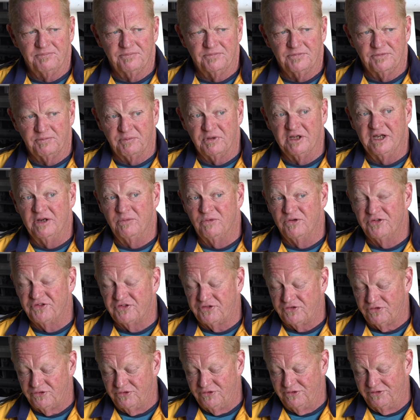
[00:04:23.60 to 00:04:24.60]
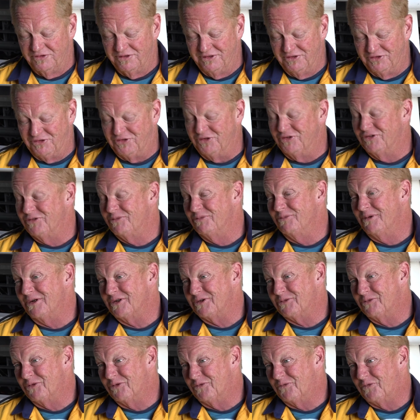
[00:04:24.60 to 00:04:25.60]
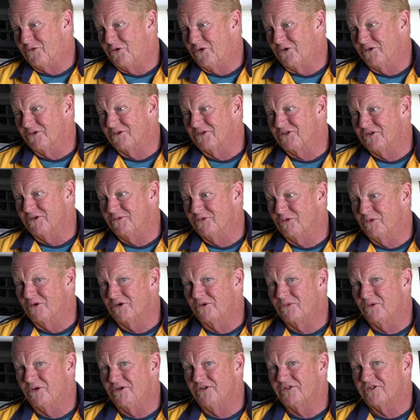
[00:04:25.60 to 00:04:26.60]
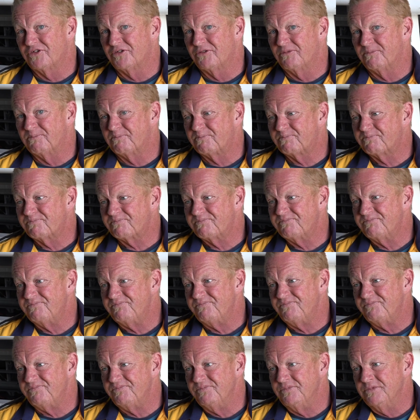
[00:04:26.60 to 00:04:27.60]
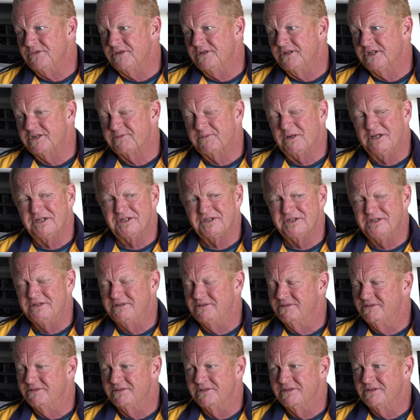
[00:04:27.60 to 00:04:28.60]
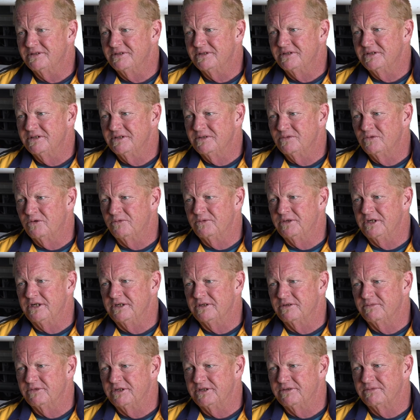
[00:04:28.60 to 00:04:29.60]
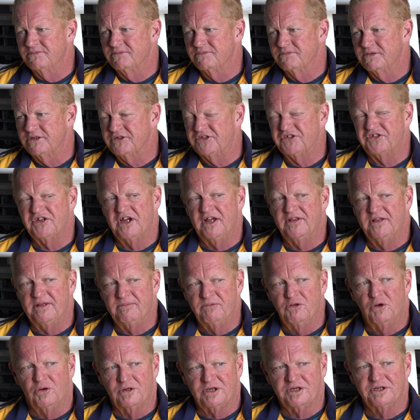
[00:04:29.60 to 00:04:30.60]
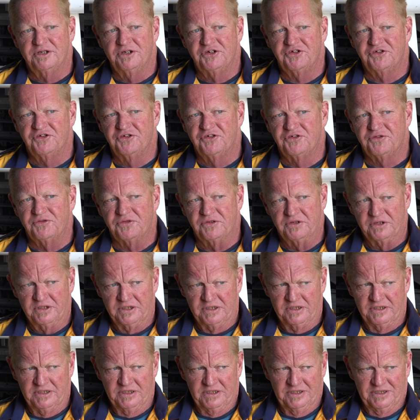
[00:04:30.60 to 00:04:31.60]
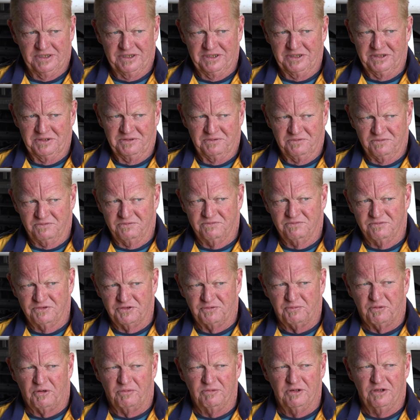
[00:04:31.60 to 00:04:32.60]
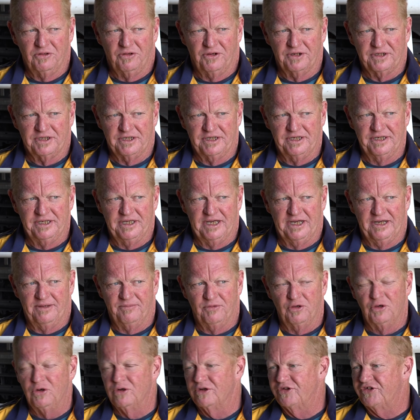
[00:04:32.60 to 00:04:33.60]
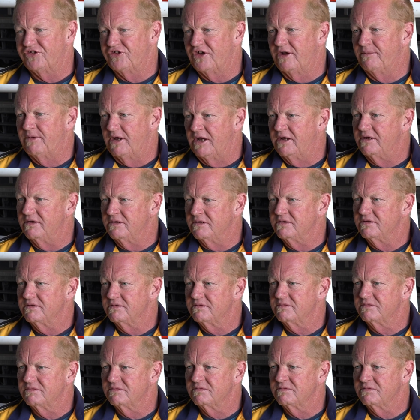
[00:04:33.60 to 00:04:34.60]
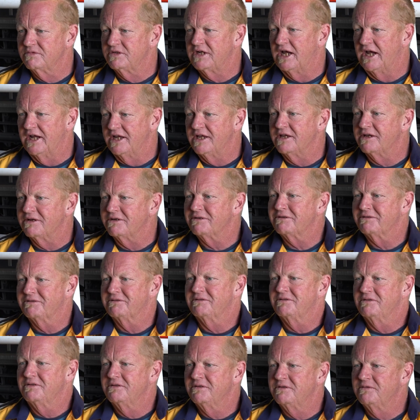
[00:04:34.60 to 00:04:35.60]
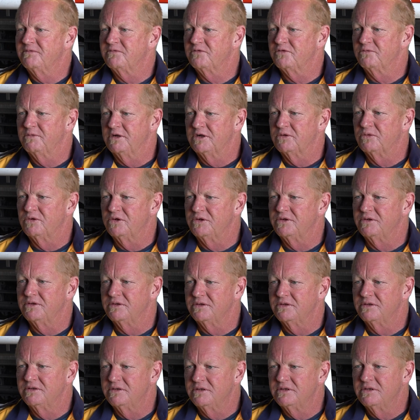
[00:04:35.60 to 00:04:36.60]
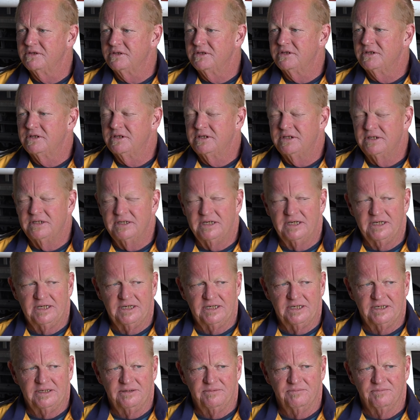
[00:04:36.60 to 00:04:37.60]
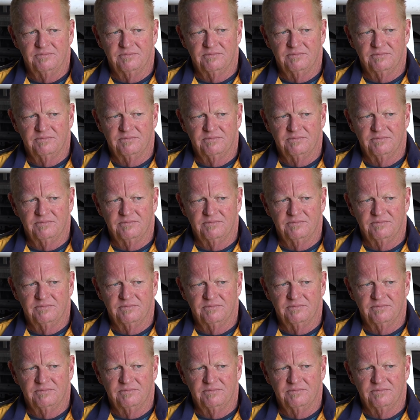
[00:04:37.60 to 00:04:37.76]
the plan was try not to induce much more fire and keep it where it was. And it's basically what we did. I mean, as I say, and then night conditions was probably like a early summer day, for a better word. Yeah,